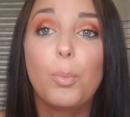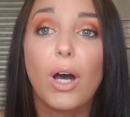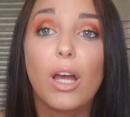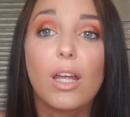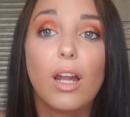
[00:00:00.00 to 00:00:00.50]

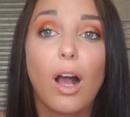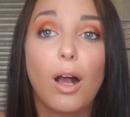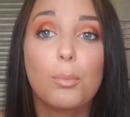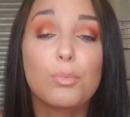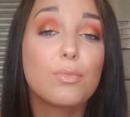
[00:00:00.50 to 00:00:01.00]
But
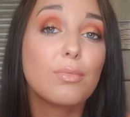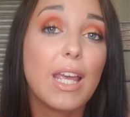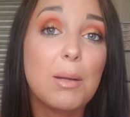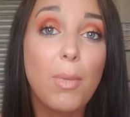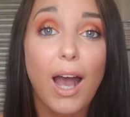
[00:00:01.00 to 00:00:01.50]

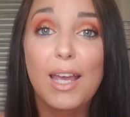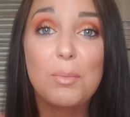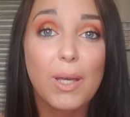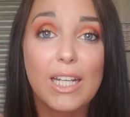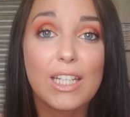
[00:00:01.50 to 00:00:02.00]
in my
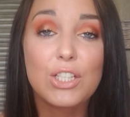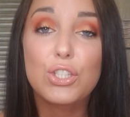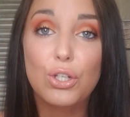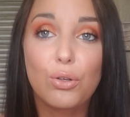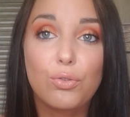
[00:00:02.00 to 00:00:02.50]
opinion,
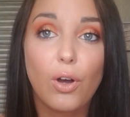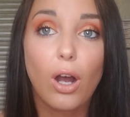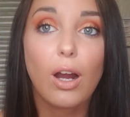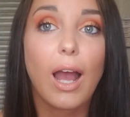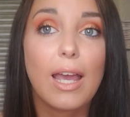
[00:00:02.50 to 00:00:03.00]
so far,